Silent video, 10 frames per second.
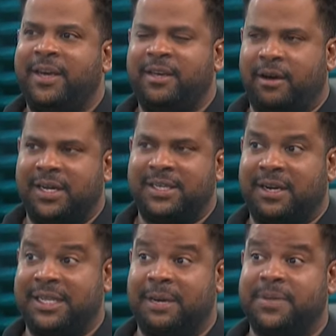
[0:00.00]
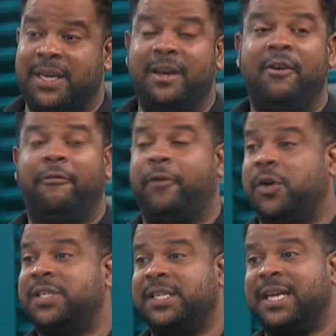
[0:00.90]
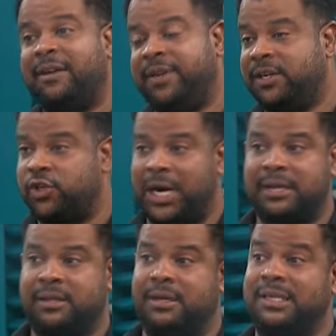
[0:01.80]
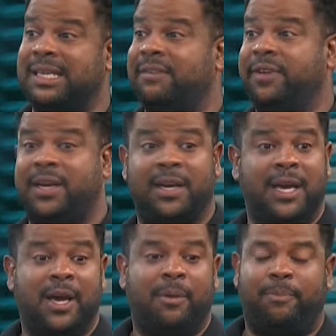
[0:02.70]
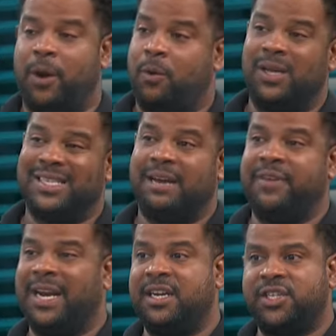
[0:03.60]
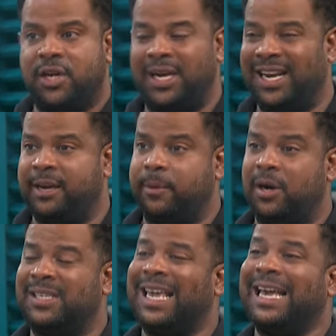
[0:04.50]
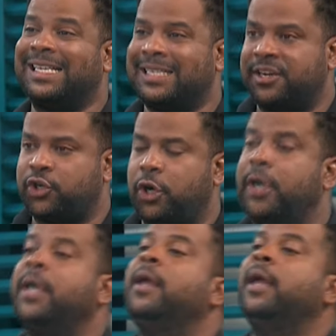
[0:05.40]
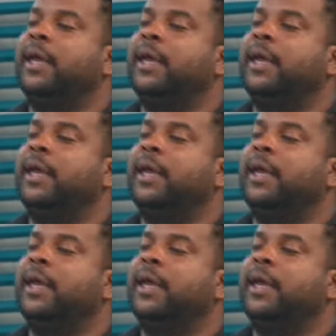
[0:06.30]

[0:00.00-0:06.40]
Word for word: You understand what I'm saying? Yeah. Versus having tractors, having plowers, having additional laborers. So in the long run, it works